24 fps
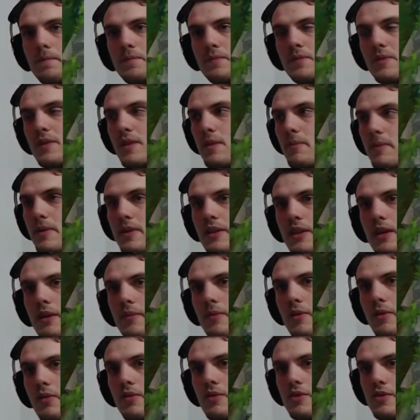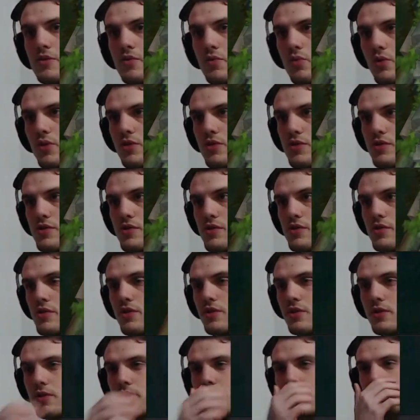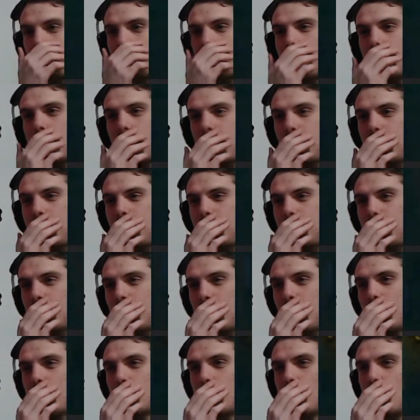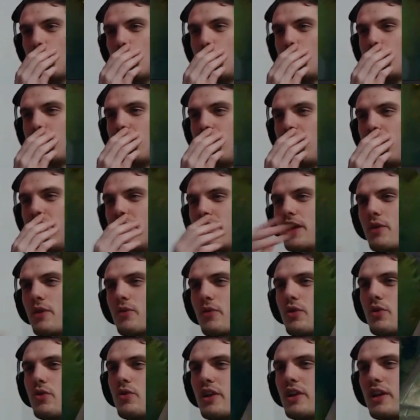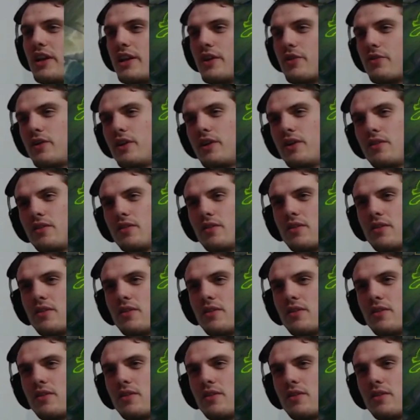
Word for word: In the meantime, I'll just watch. Okay. So you use A click when you click, right?